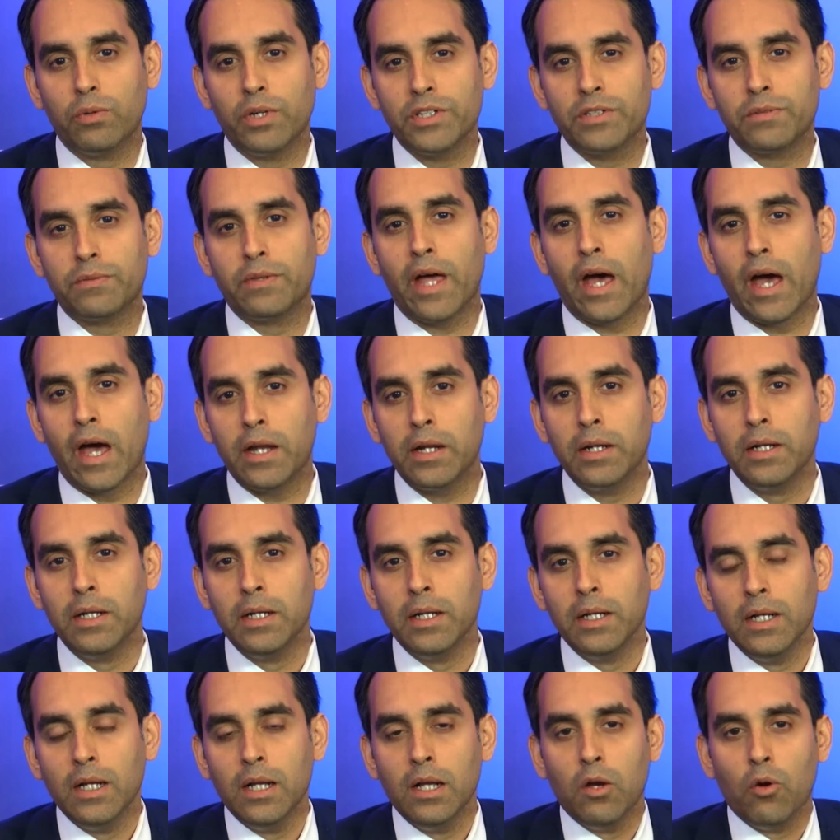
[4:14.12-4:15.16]
was that
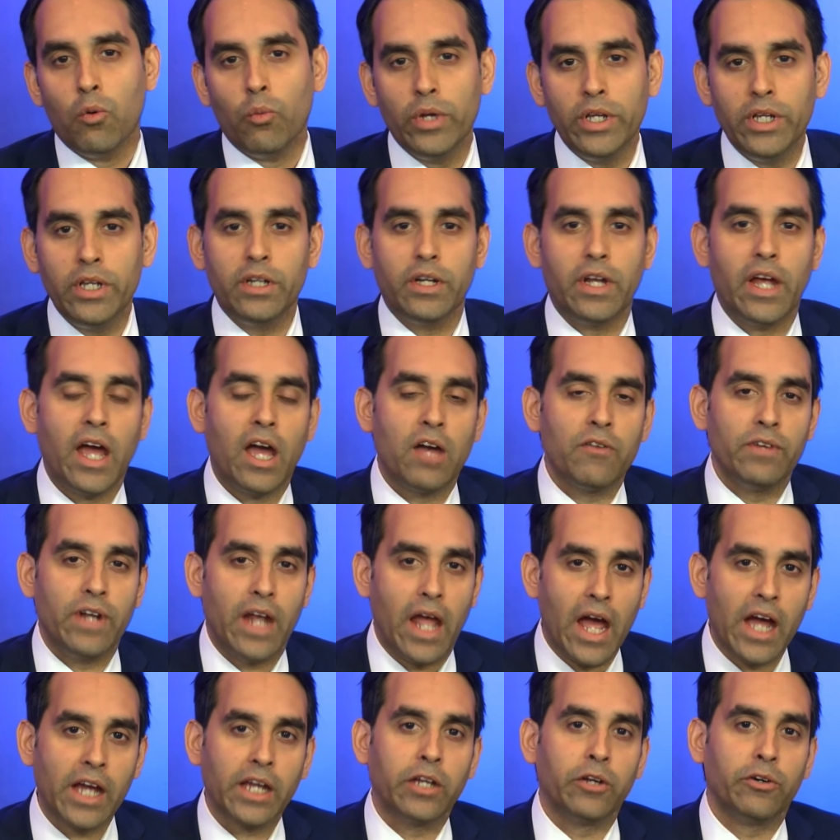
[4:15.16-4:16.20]
we didn't have an
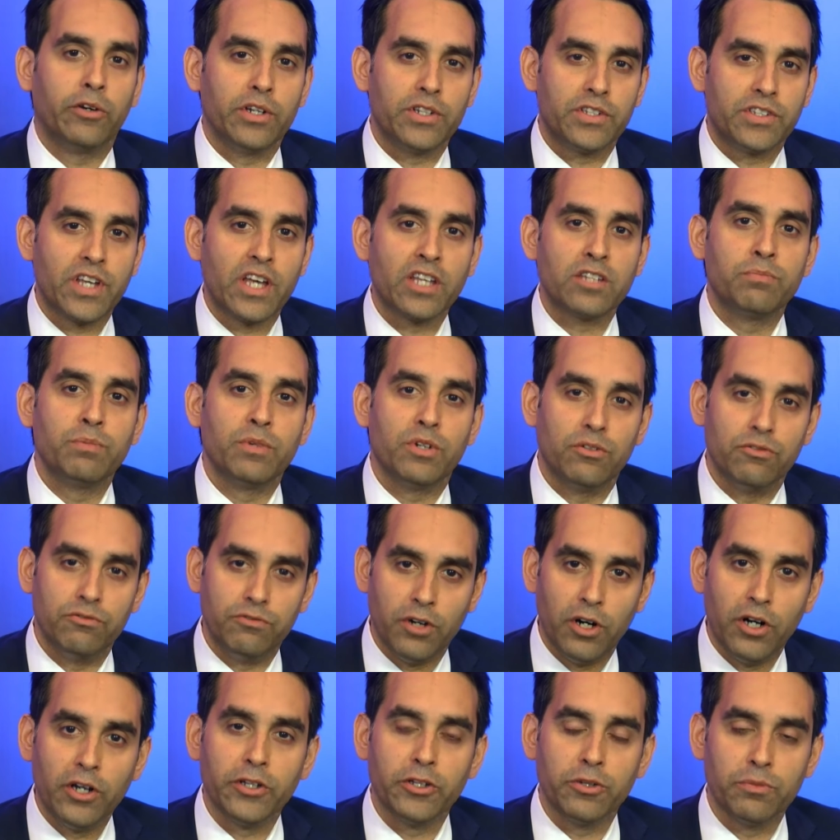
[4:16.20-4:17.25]
accurate assessment of
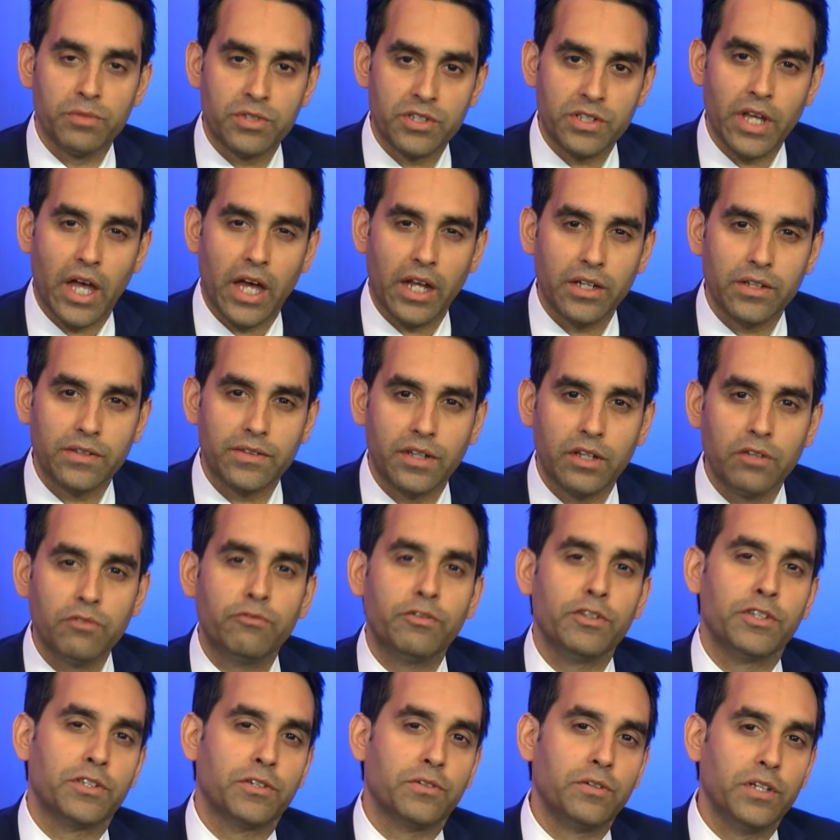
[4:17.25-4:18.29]
volume status, and
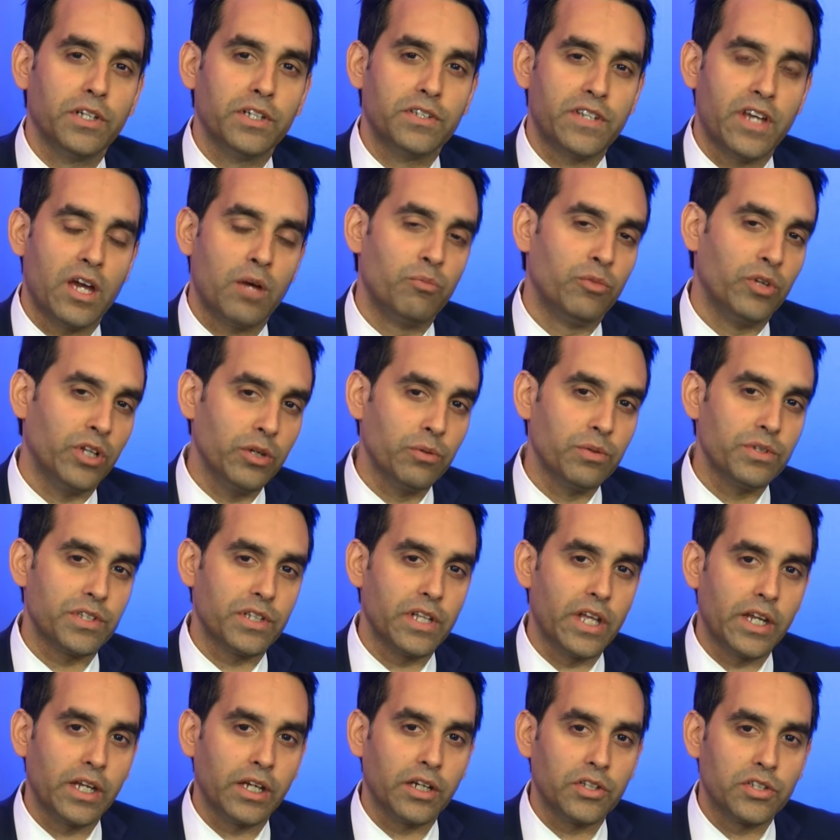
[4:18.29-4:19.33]
physical exam really was
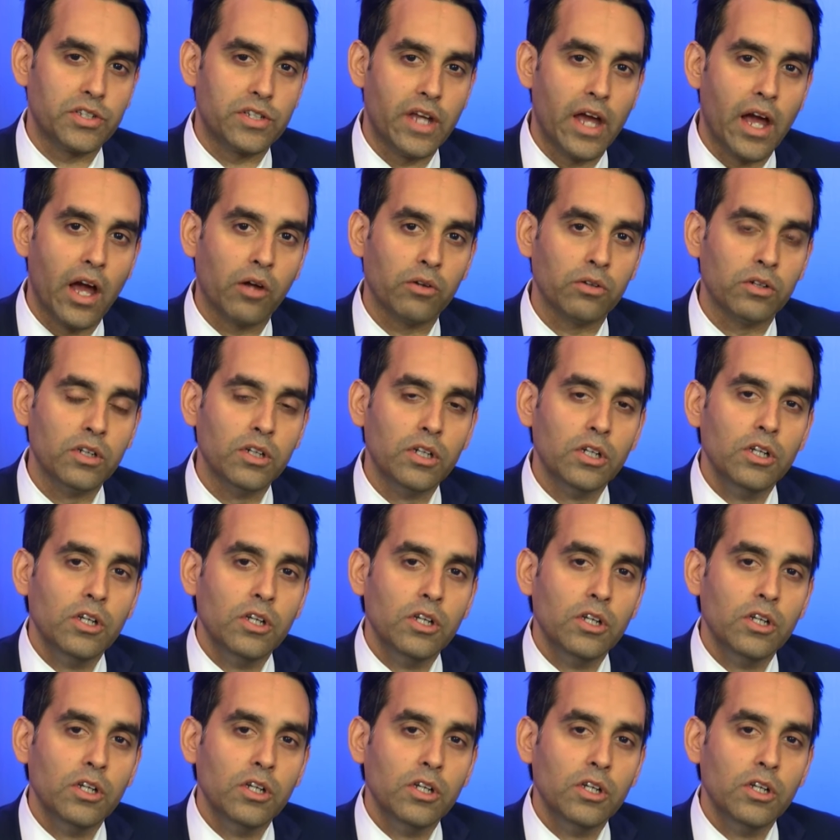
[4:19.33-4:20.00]
letting us down.